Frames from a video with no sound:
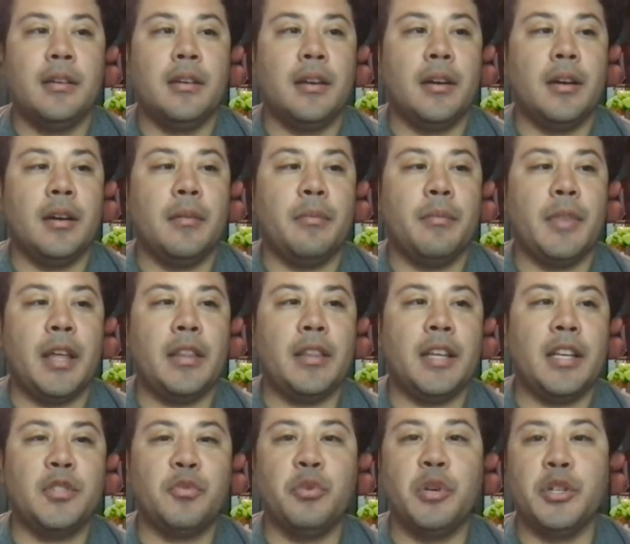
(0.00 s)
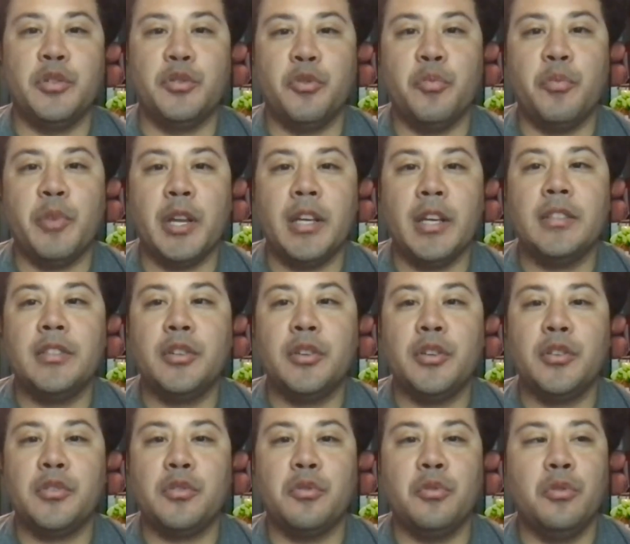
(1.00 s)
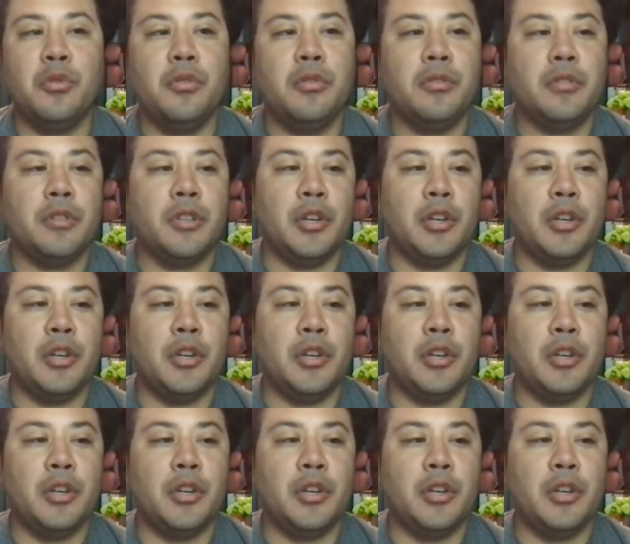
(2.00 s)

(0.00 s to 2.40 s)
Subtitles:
That's what drew me into the school.